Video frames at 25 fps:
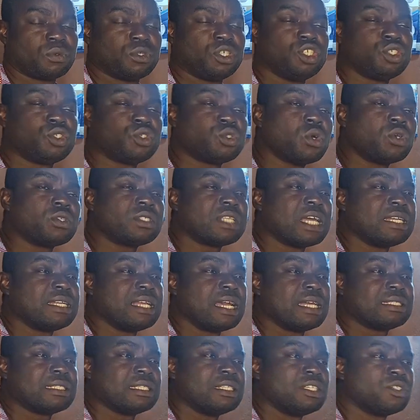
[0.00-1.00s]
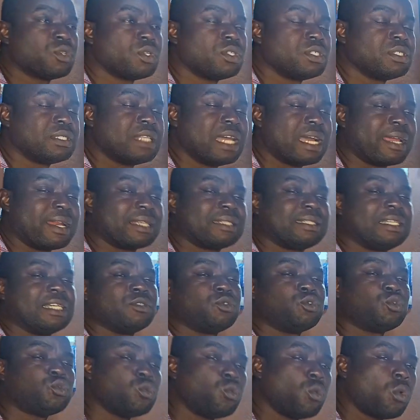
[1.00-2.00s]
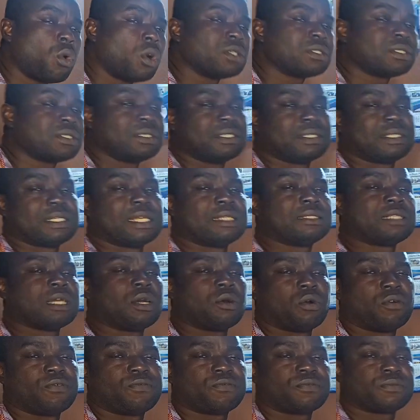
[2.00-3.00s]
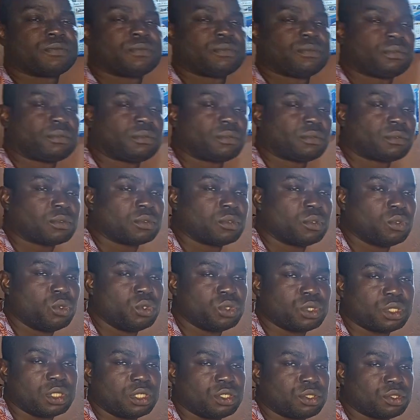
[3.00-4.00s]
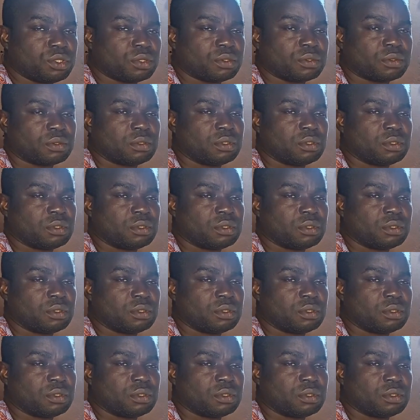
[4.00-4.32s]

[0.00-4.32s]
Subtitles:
It shows that the acceleration is directed towards the center of oscillation.